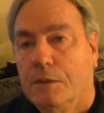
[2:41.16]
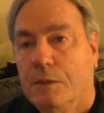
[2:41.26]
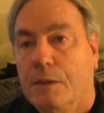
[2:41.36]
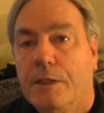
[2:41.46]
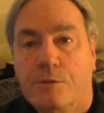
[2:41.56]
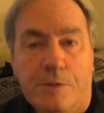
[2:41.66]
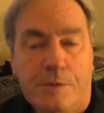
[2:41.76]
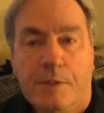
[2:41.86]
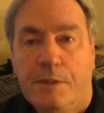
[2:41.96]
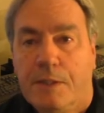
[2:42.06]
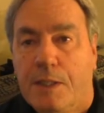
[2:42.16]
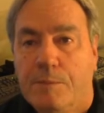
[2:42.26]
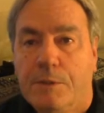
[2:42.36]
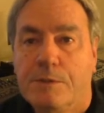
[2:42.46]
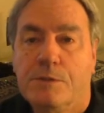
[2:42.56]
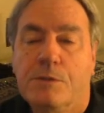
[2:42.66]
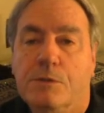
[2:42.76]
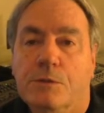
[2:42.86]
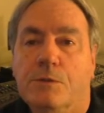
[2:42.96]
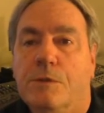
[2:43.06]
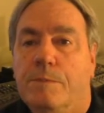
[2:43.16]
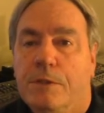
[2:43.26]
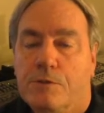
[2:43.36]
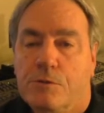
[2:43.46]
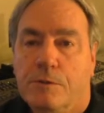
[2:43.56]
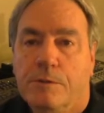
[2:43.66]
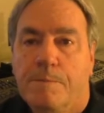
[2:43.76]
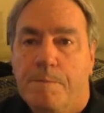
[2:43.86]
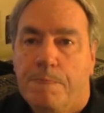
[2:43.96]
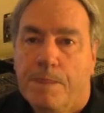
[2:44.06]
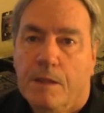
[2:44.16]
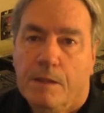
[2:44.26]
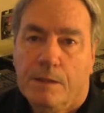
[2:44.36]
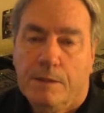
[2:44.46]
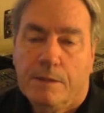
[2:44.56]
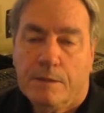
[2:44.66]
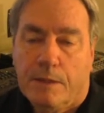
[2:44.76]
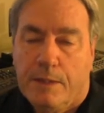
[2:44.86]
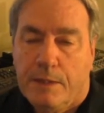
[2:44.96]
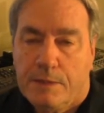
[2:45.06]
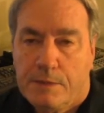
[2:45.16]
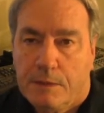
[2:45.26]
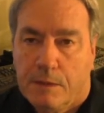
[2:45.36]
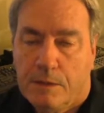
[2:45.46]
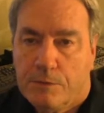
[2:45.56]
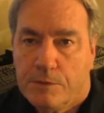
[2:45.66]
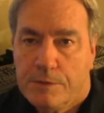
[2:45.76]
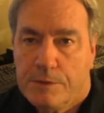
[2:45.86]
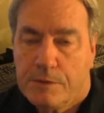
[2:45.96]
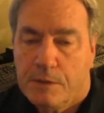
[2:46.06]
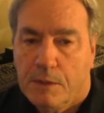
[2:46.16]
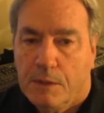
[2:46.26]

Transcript: electricity came into the picture in the late 1800s,